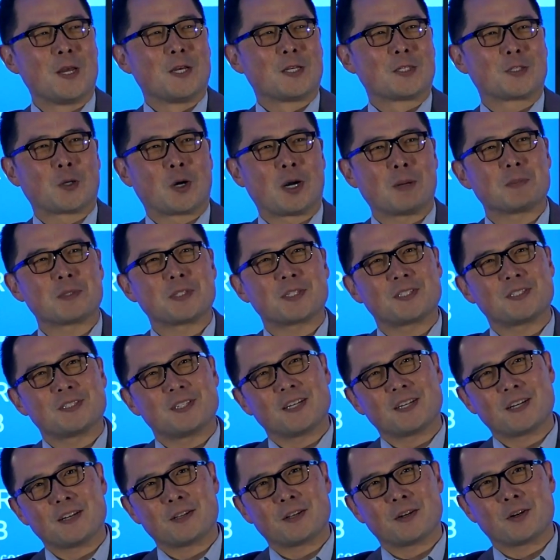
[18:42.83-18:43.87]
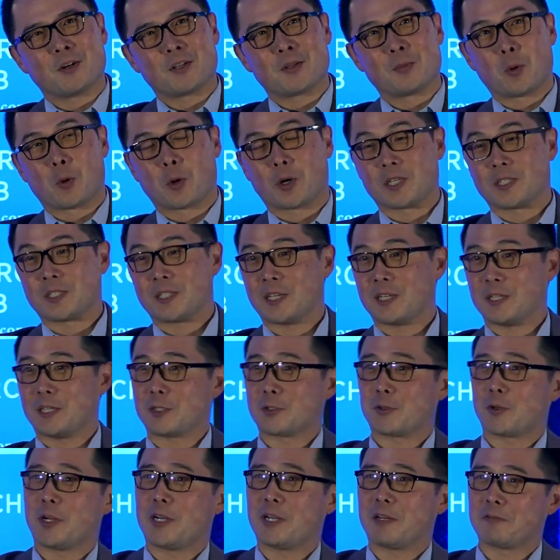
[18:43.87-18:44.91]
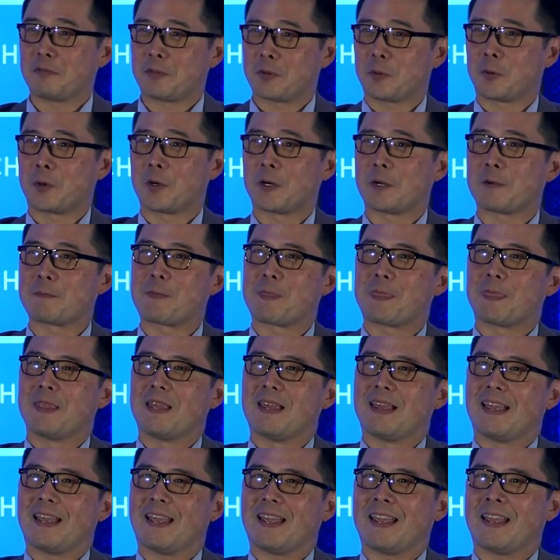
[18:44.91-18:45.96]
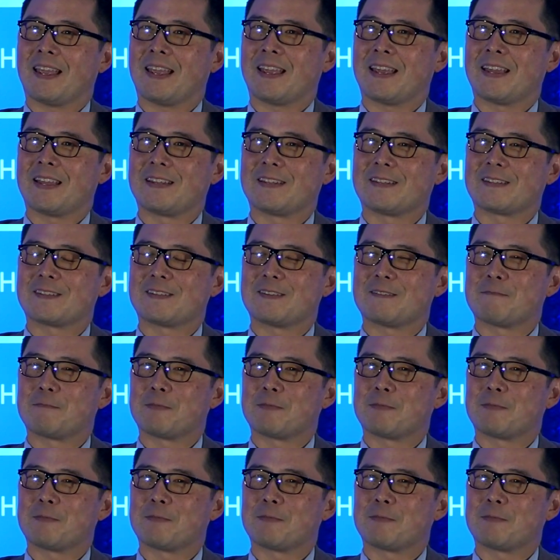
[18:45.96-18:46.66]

So I'm sitting there on the Morgan Stanley trading floor, and